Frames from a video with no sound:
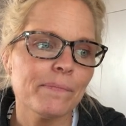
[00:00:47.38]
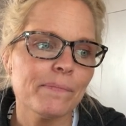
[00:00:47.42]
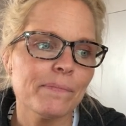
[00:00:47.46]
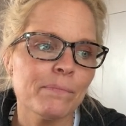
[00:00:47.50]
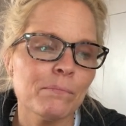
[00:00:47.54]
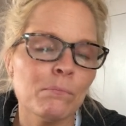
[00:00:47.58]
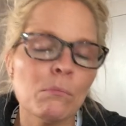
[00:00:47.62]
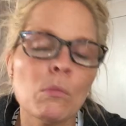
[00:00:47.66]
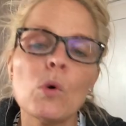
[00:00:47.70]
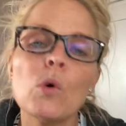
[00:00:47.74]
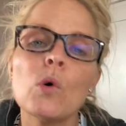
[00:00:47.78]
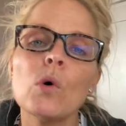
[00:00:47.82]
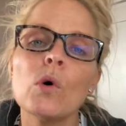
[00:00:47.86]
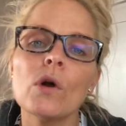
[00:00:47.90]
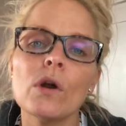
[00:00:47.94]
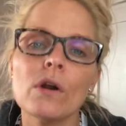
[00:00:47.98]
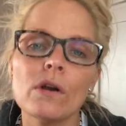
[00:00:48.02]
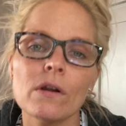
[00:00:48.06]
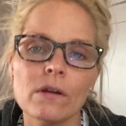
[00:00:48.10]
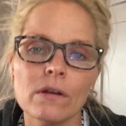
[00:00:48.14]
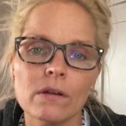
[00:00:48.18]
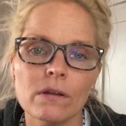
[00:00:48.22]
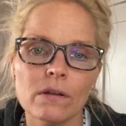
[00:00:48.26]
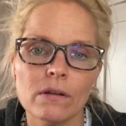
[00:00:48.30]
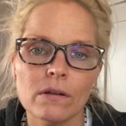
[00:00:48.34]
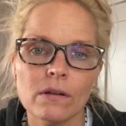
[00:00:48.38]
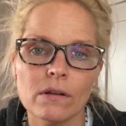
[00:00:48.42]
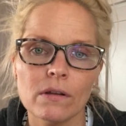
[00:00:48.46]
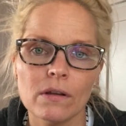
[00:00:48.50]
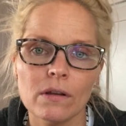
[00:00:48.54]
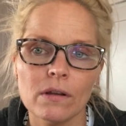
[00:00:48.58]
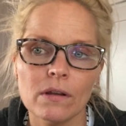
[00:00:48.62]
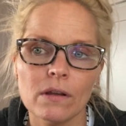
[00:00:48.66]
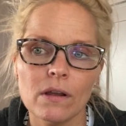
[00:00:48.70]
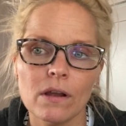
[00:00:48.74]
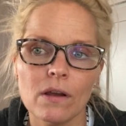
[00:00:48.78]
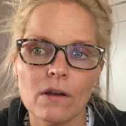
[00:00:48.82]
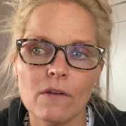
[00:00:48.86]
more
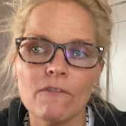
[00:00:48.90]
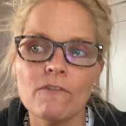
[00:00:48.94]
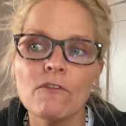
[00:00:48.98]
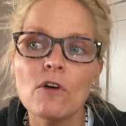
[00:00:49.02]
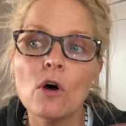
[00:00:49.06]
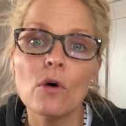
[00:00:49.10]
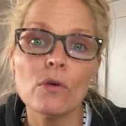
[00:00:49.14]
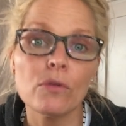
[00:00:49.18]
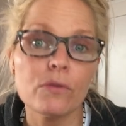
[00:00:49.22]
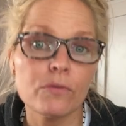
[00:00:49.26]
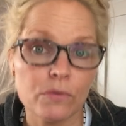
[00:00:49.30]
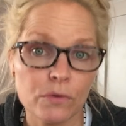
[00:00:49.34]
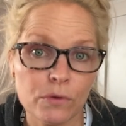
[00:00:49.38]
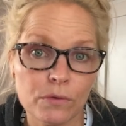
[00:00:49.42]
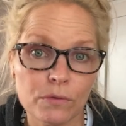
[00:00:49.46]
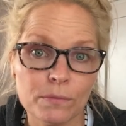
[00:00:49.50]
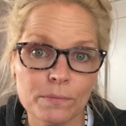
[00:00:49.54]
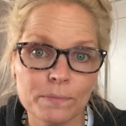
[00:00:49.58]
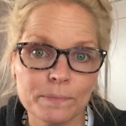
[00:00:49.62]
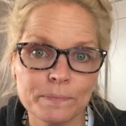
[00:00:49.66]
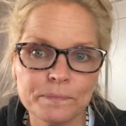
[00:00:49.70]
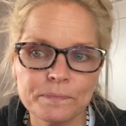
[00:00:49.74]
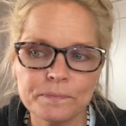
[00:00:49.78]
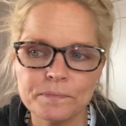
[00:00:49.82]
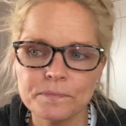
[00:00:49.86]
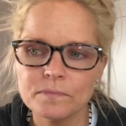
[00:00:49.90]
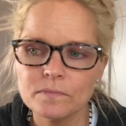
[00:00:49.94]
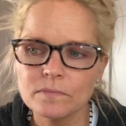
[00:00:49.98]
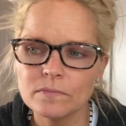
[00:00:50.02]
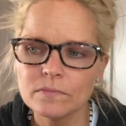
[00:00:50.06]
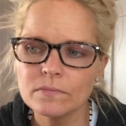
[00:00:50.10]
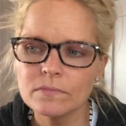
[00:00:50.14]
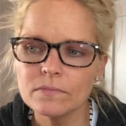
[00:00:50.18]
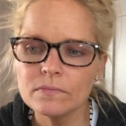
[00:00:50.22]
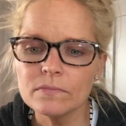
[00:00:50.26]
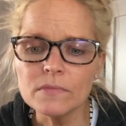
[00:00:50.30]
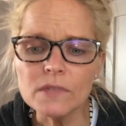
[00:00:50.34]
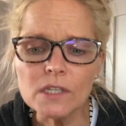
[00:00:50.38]
fall through.
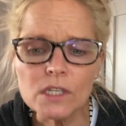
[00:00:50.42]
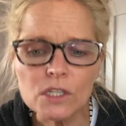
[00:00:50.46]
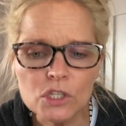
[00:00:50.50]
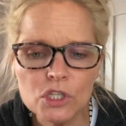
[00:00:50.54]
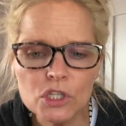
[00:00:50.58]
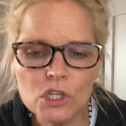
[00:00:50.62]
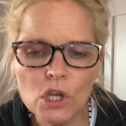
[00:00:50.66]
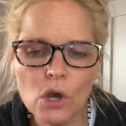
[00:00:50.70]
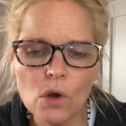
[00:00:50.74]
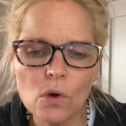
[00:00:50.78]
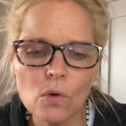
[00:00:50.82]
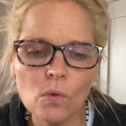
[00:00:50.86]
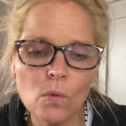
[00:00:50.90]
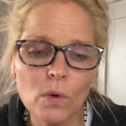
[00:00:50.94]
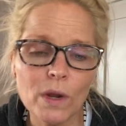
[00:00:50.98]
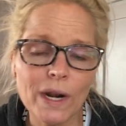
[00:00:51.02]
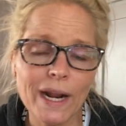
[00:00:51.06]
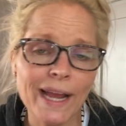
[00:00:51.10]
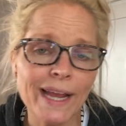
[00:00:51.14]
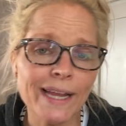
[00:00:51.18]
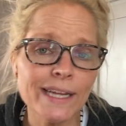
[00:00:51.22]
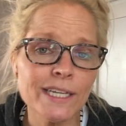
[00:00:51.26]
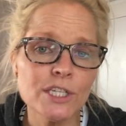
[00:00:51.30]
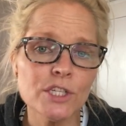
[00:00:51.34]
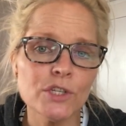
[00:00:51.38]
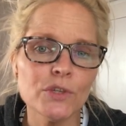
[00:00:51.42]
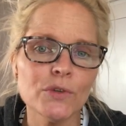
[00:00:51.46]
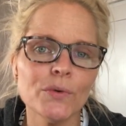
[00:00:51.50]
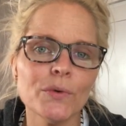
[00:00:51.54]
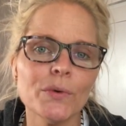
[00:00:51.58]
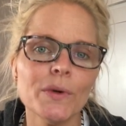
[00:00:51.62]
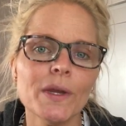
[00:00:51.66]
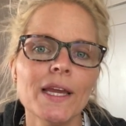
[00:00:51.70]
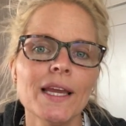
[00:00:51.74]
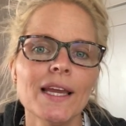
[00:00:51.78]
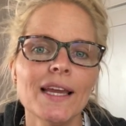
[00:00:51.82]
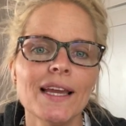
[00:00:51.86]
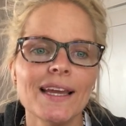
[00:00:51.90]
So what I do
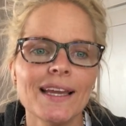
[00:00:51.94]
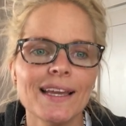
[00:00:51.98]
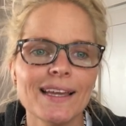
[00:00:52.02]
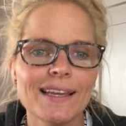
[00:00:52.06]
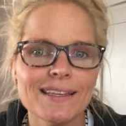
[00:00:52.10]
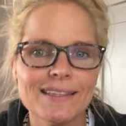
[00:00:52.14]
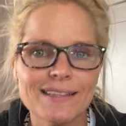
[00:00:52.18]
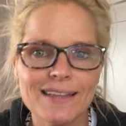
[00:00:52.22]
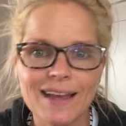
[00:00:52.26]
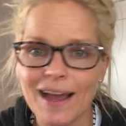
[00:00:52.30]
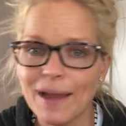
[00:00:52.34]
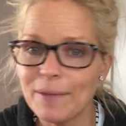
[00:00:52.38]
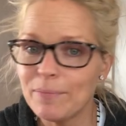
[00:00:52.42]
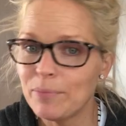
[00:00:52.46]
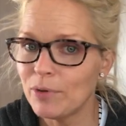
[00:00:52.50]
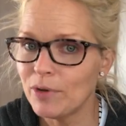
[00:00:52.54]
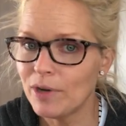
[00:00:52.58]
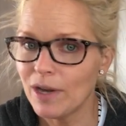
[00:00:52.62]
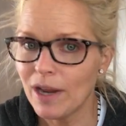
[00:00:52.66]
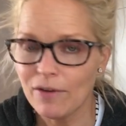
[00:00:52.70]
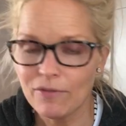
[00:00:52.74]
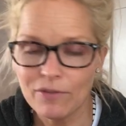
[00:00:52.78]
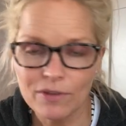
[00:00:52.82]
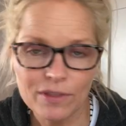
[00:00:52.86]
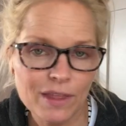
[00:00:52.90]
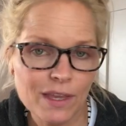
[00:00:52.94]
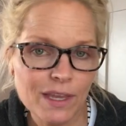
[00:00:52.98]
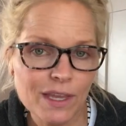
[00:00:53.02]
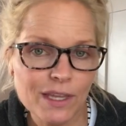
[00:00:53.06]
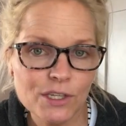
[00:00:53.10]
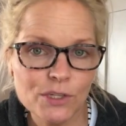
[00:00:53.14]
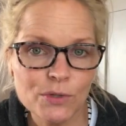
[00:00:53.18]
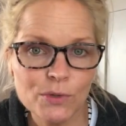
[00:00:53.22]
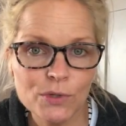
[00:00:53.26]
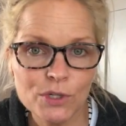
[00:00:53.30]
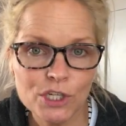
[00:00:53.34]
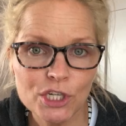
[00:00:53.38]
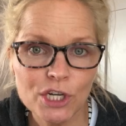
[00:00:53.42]
is I put everything
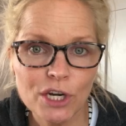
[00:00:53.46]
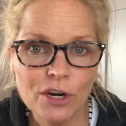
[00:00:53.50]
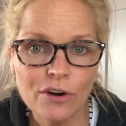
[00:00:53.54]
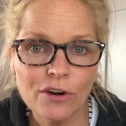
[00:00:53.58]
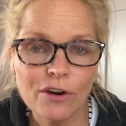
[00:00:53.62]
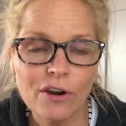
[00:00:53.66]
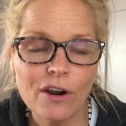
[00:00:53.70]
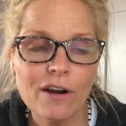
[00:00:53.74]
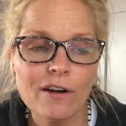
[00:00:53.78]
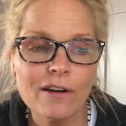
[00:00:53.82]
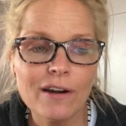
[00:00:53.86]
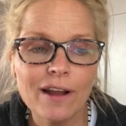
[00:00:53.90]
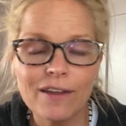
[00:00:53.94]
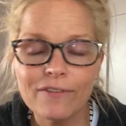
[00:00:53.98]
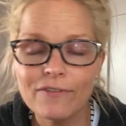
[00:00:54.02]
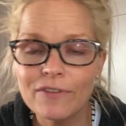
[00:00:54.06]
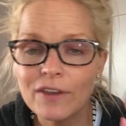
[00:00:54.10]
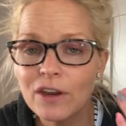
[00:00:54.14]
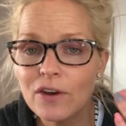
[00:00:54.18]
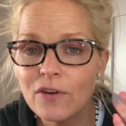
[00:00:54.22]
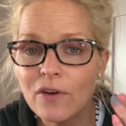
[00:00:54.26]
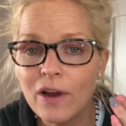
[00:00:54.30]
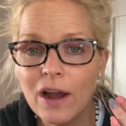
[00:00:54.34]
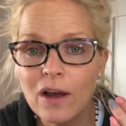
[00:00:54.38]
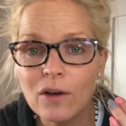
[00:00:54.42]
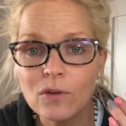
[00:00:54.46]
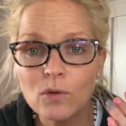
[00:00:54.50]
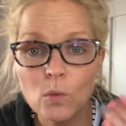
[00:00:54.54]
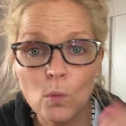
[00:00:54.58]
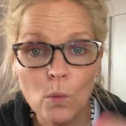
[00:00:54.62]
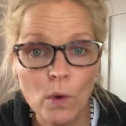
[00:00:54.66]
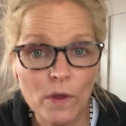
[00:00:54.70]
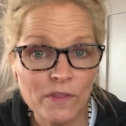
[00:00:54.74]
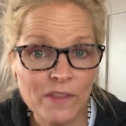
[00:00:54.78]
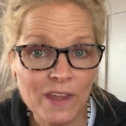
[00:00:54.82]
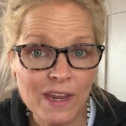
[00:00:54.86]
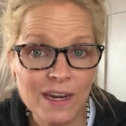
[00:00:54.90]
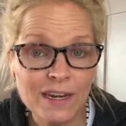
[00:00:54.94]
into a share cart. I figure out
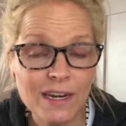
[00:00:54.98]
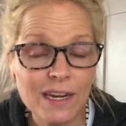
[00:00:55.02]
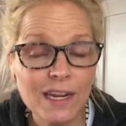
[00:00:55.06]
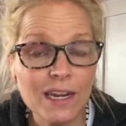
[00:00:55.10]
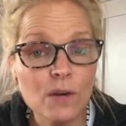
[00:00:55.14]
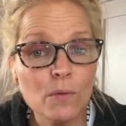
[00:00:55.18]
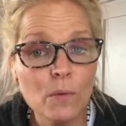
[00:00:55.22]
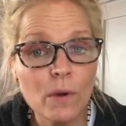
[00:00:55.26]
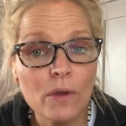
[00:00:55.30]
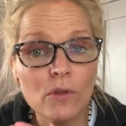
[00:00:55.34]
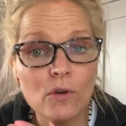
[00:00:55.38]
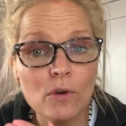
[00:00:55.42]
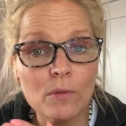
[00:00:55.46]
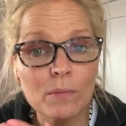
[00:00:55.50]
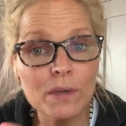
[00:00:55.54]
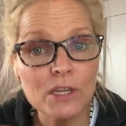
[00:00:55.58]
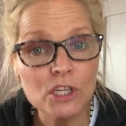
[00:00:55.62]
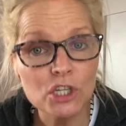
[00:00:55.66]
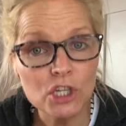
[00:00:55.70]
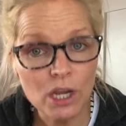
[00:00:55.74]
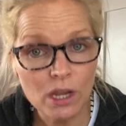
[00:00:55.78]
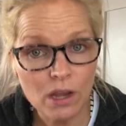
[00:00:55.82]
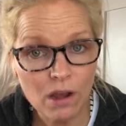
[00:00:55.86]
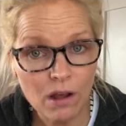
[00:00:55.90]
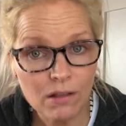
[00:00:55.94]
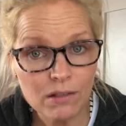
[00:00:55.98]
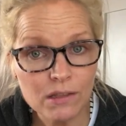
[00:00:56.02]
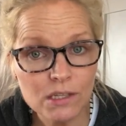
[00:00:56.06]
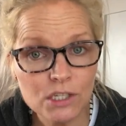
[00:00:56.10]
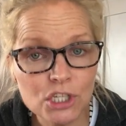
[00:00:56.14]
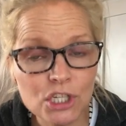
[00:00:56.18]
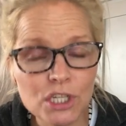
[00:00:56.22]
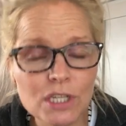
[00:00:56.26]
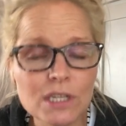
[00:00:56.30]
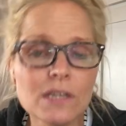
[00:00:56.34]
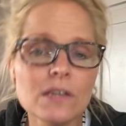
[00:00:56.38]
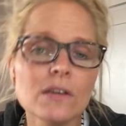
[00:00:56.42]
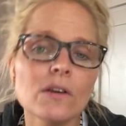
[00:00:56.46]
what they need, whether it be
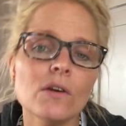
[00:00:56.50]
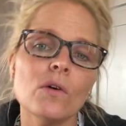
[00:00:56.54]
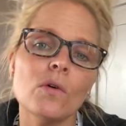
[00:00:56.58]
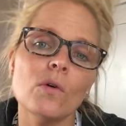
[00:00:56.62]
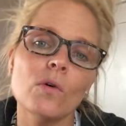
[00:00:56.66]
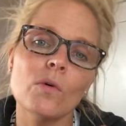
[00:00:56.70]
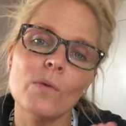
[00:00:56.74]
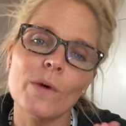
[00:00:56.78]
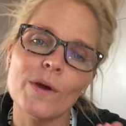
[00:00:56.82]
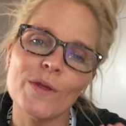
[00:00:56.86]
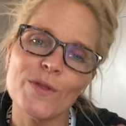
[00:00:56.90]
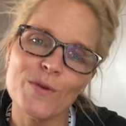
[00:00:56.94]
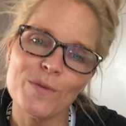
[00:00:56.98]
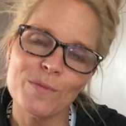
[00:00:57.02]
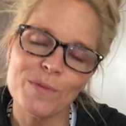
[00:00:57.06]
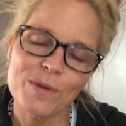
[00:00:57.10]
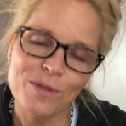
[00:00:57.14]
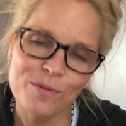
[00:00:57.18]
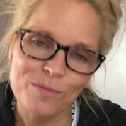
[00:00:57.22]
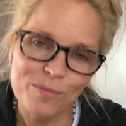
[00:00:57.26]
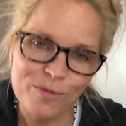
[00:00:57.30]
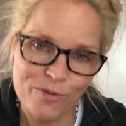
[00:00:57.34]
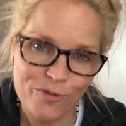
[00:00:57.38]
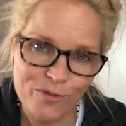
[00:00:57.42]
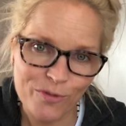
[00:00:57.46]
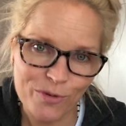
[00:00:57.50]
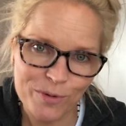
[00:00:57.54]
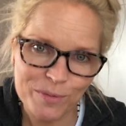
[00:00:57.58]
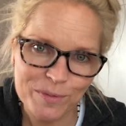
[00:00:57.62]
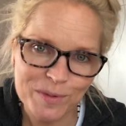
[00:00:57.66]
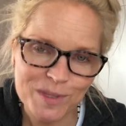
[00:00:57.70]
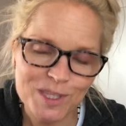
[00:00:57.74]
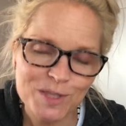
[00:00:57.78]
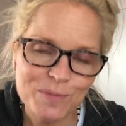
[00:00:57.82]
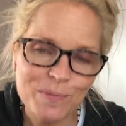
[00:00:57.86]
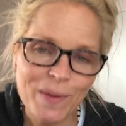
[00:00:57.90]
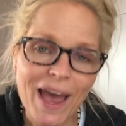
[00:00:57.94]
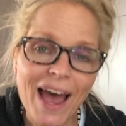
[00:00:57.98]
Shakeology or whether it be the
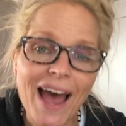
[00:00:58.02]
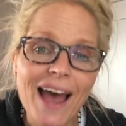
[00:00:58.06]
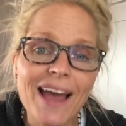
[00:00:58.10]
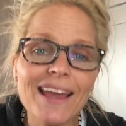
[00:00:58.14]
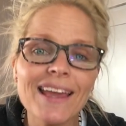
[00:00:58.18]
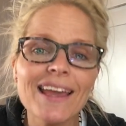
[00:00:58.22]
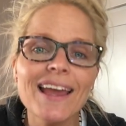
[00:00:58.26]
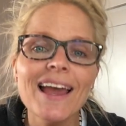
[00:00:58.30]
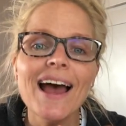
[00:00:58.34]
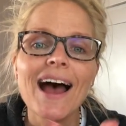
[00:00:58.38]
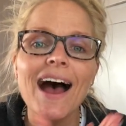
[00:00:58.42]
performance pack.